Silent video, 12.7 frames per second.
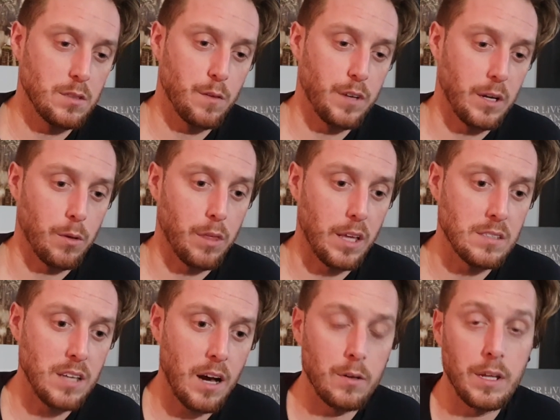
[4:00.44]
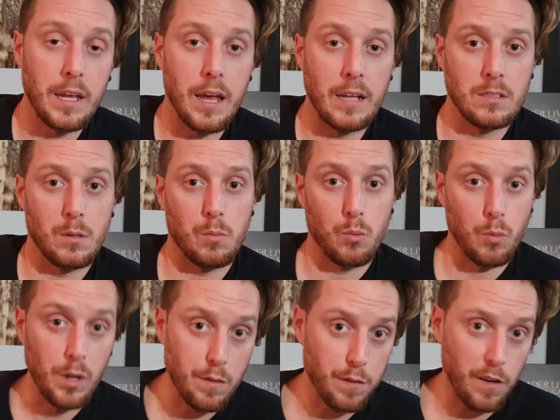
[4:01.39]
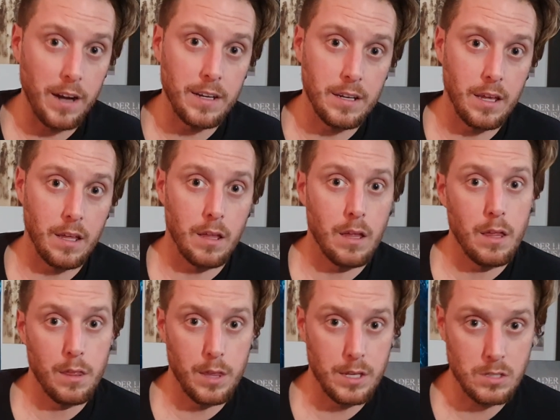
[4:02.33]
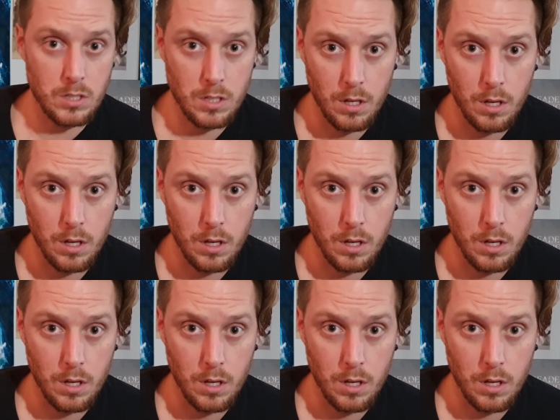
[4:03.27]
to figure things out, he ends up refinding this